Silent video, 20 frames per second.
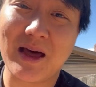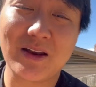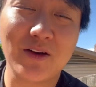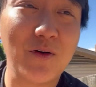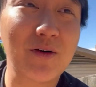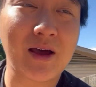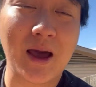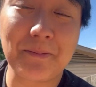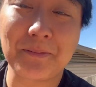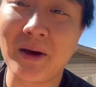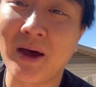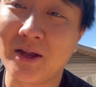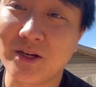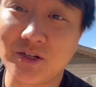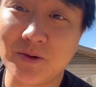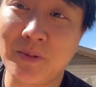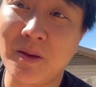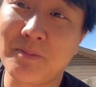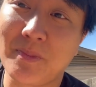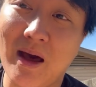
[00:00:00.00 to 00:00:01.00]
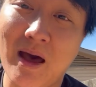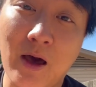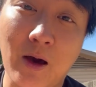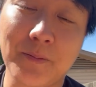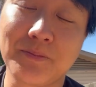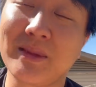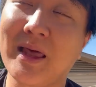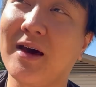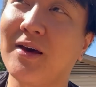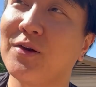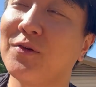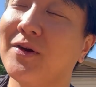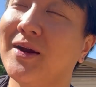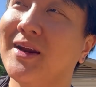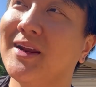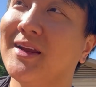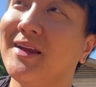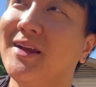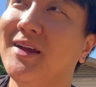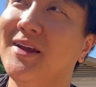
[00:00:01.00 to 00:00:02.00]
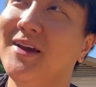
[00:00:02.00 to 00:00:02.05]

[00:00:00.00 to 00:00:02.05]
I know a couple hundred people I helped out already.